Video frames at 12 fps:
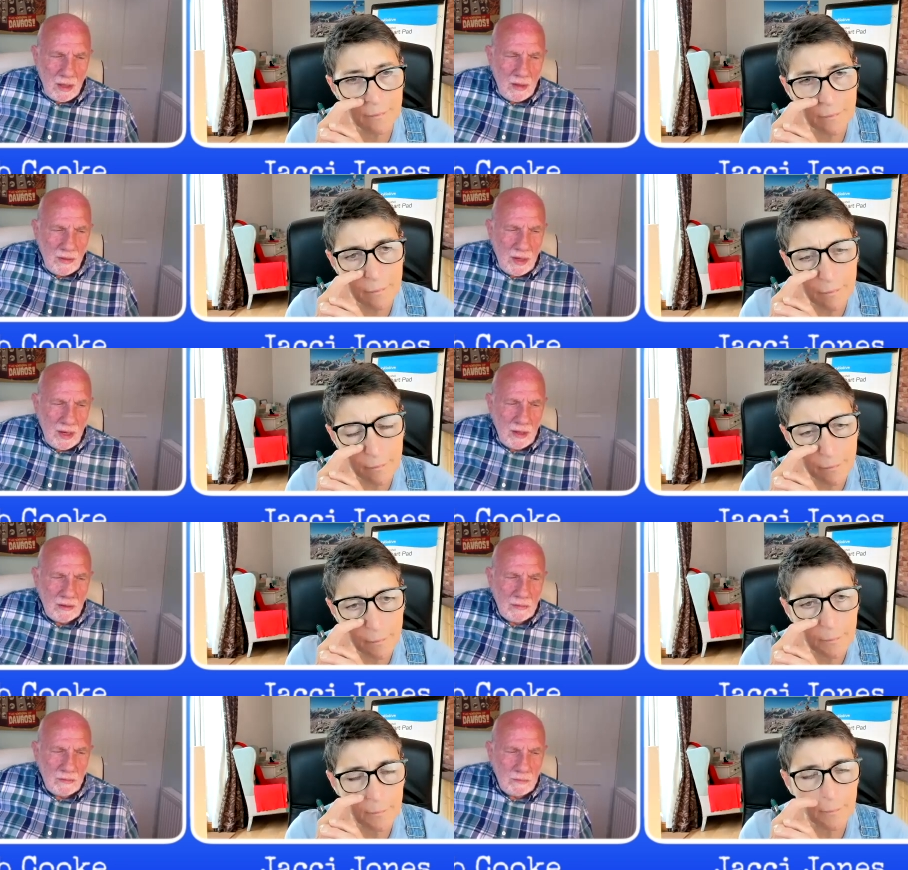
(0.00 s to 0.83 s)
Speaker 1: then
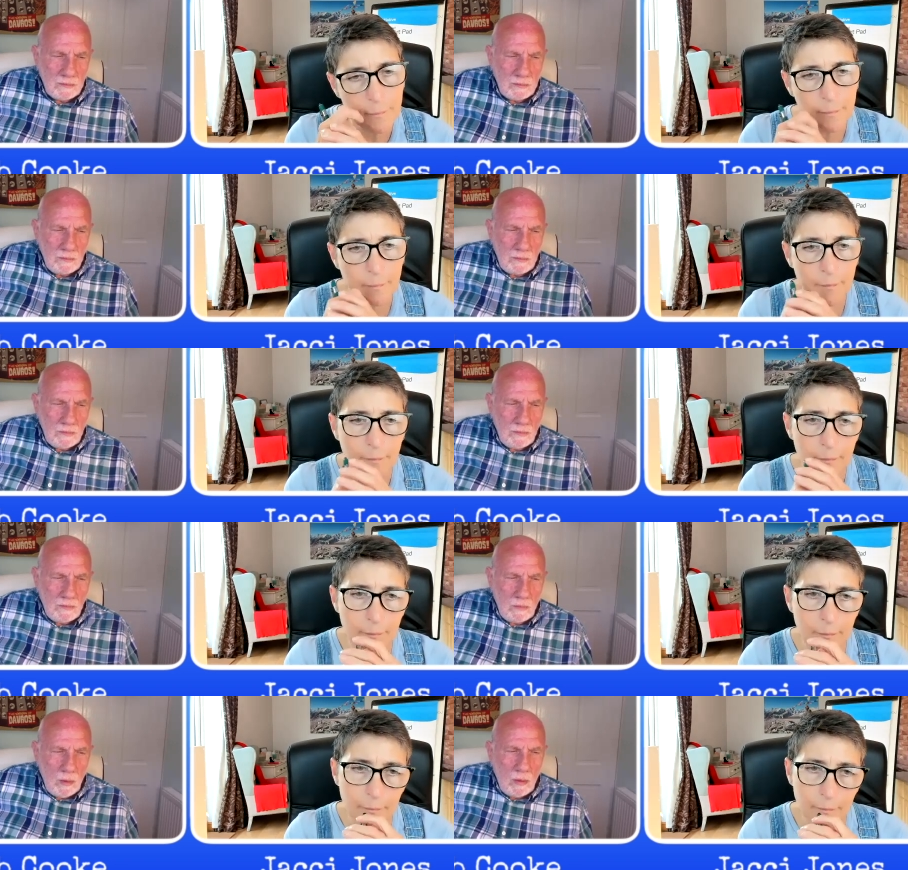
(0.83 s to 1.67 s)

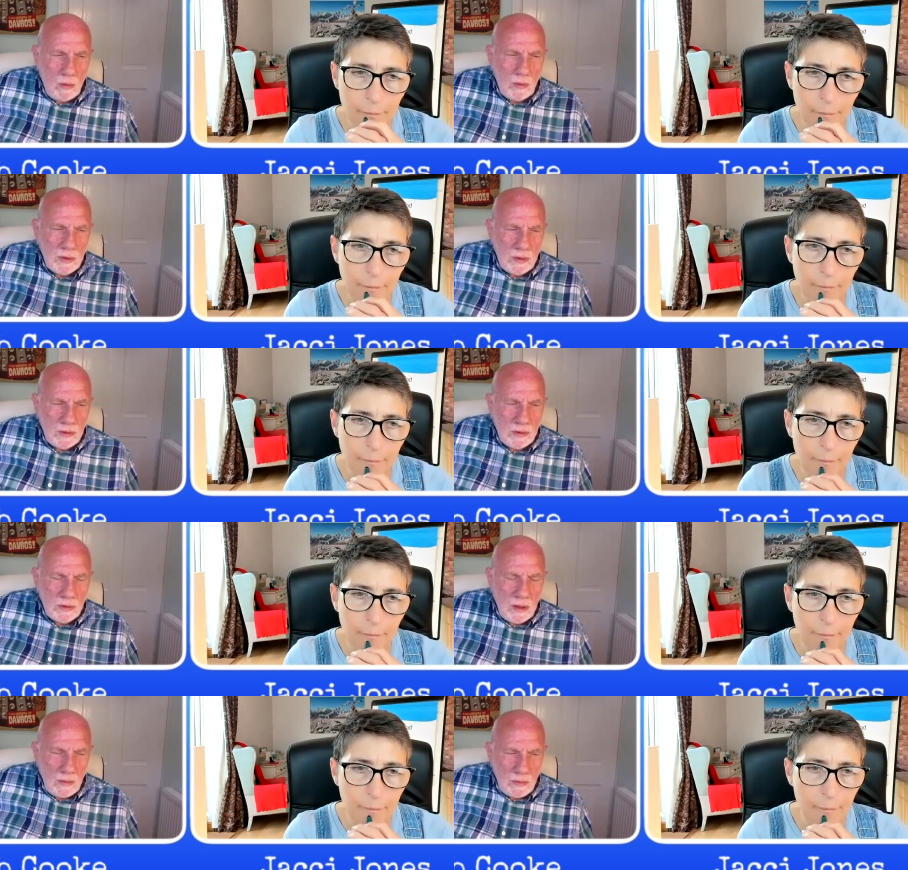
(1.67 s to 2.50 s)
what
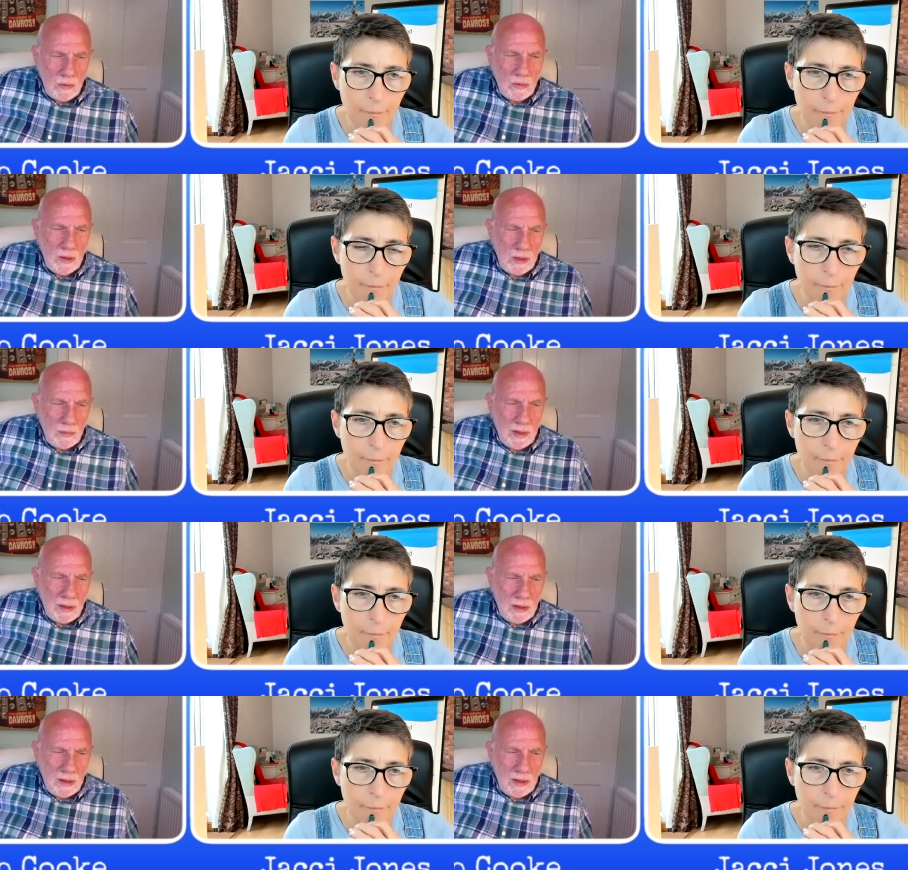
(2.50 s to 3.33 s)
I'm talking
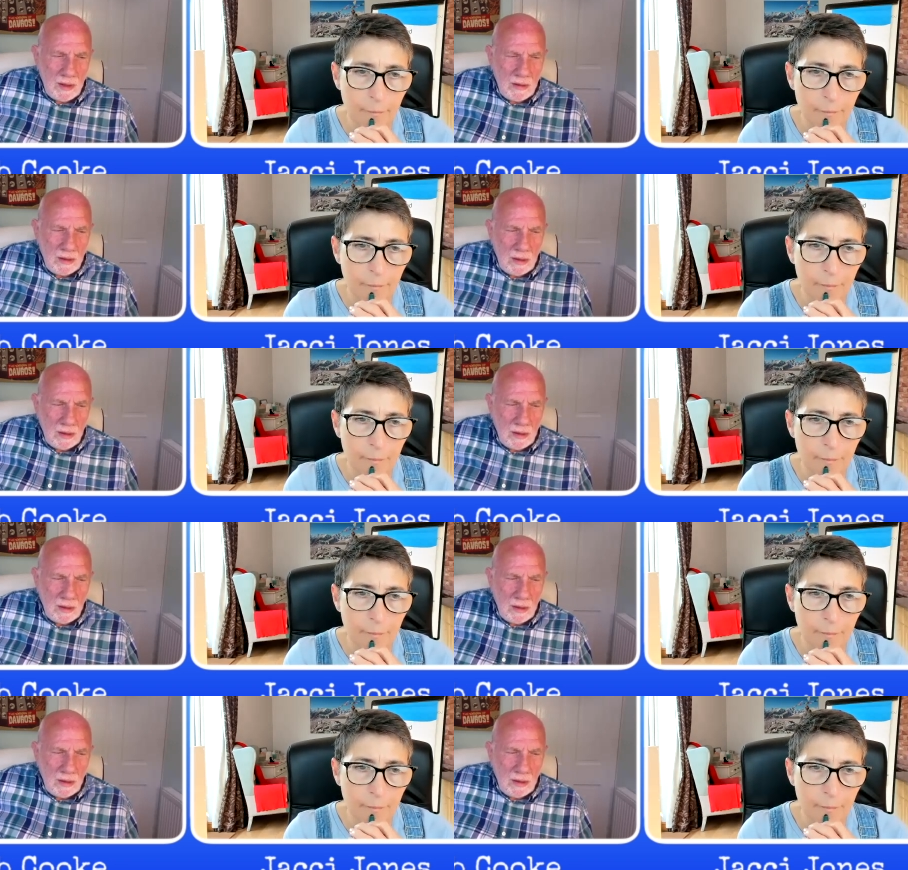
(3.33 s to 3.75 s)
about here